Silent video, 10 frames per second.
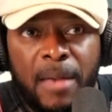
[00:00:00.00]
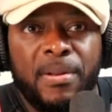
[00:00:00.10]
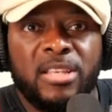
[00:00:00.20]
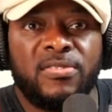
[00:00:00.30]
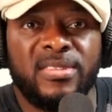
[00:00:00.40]

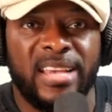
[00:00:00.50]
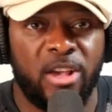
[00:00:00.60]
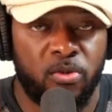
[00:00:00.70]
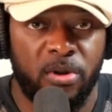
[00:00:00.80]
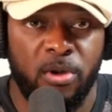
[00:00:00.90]
A place of
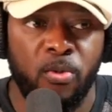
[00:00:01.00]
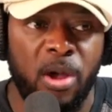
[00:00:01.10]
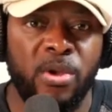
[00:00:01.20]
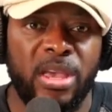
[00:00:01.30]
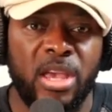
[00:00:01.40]
sanctuary
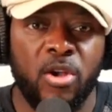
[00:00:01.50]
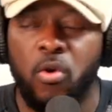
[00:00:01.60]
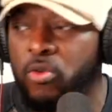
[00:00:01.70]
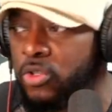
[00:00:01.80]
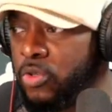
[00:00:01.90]
where we can go